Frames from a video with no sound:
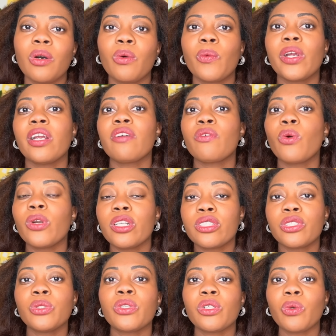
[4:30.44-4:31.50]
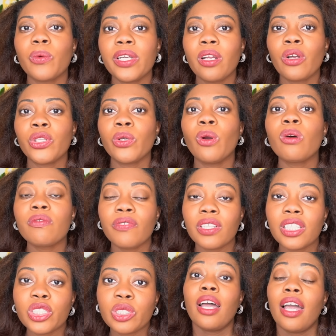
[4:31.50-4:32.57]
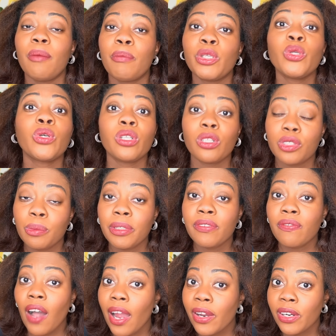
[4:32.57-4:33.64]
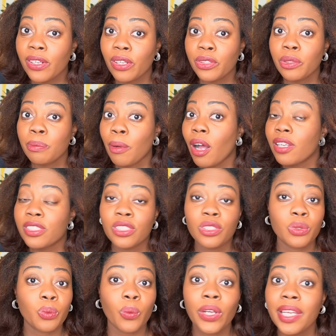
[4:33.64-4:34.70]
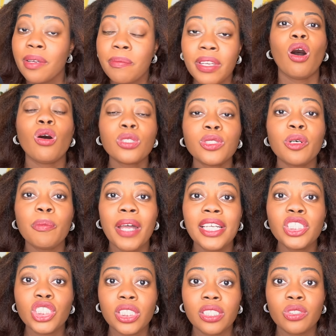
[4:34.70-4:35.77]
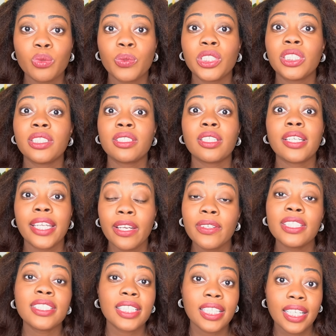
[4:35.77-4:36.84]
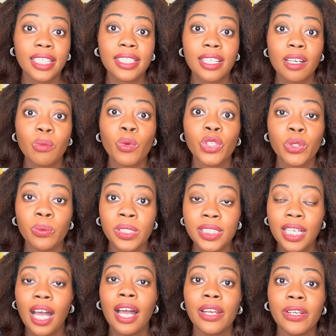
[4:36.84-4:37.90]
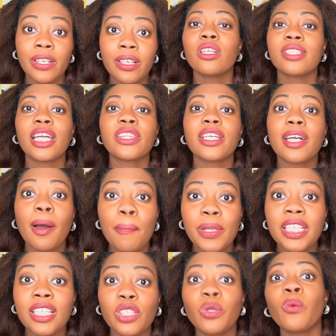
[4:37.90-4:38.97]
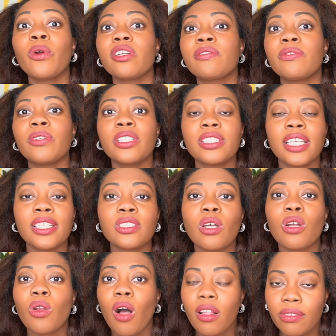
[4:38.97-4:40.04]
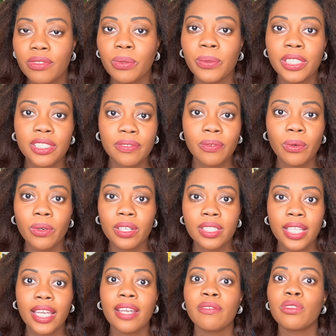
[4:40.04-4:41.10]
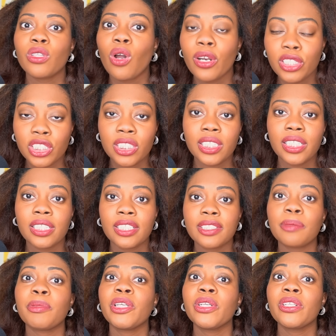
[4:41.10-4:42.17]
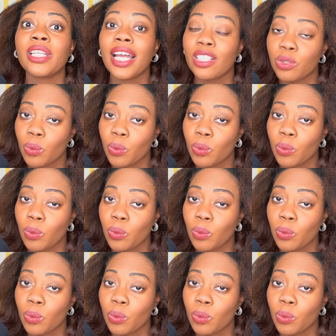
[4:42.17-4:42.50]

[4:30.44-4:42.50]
where of course you can quit on your own volition. but you could also be fired on your boss's whim. Also, pensions, which is guaranteed income when you retire, that the company that you work for takes on all of the risk for, they have largely disappeared as